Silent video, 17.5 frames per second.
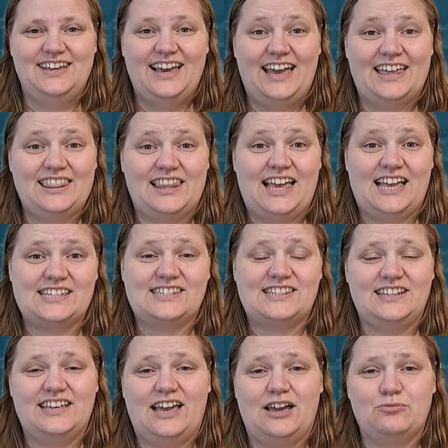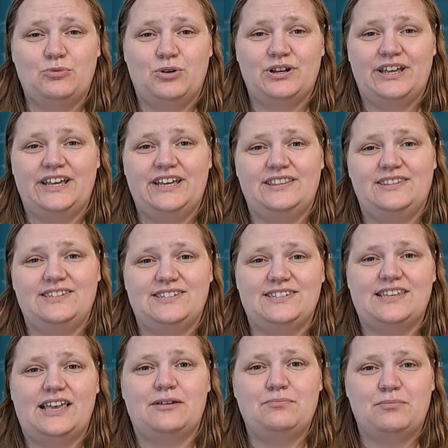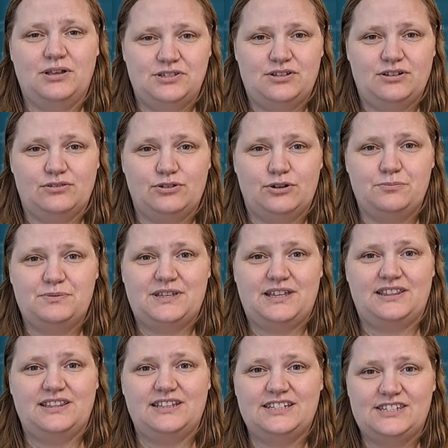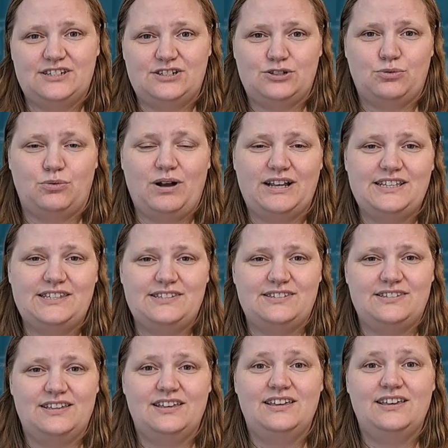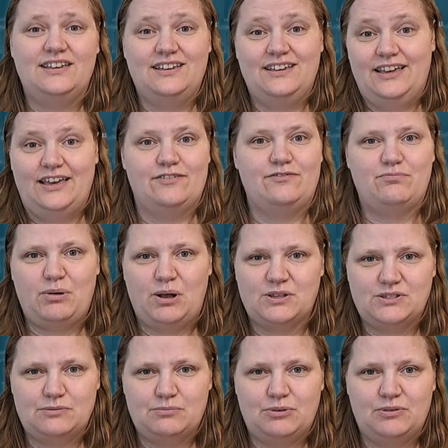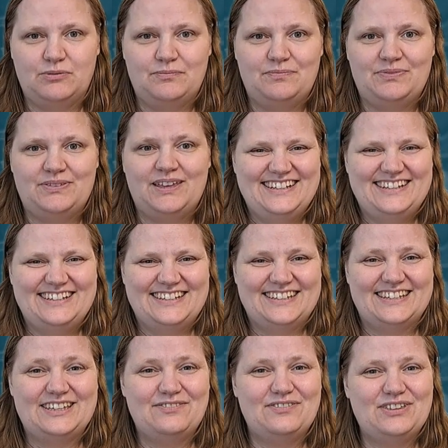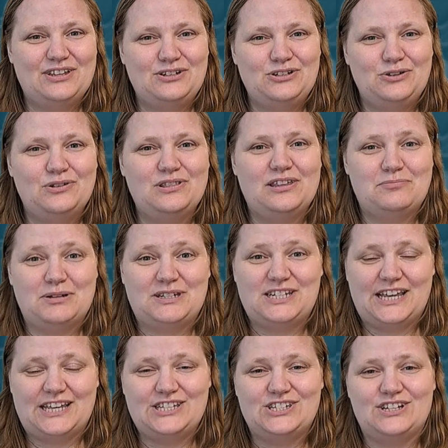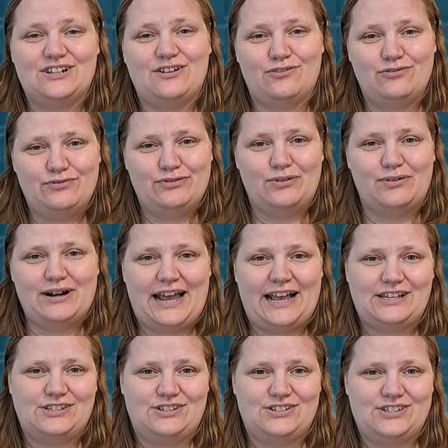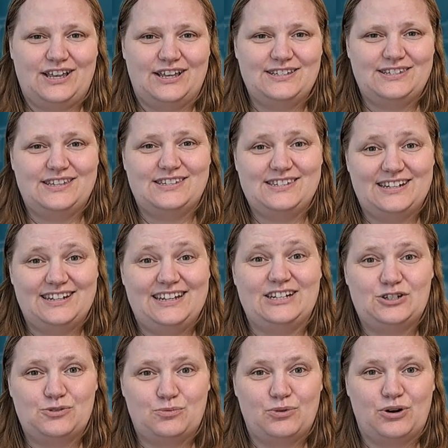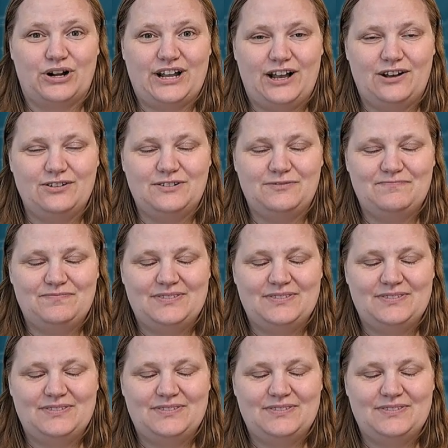And lastly, I want to hit the same muscle groups at least twice, if possible. Given the new limitation of 4 exercises in each workout,